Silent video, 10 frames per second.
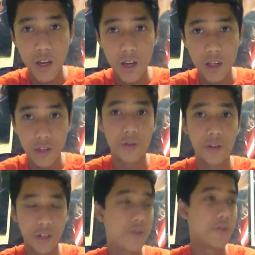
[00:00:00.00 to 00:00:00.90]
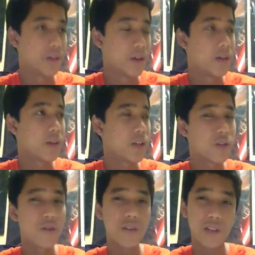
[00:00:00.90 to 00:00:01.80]
it's good. It's good. It's
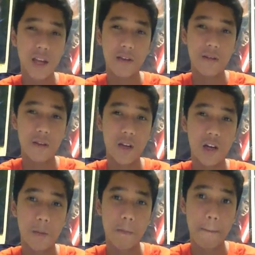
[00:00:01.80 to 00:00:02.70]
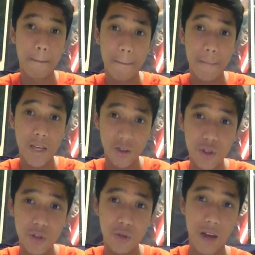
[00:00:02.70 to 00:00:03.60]
good. Like um it's good
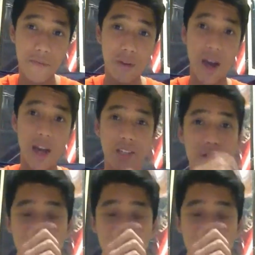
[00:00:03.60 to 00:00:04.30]
to have you guys here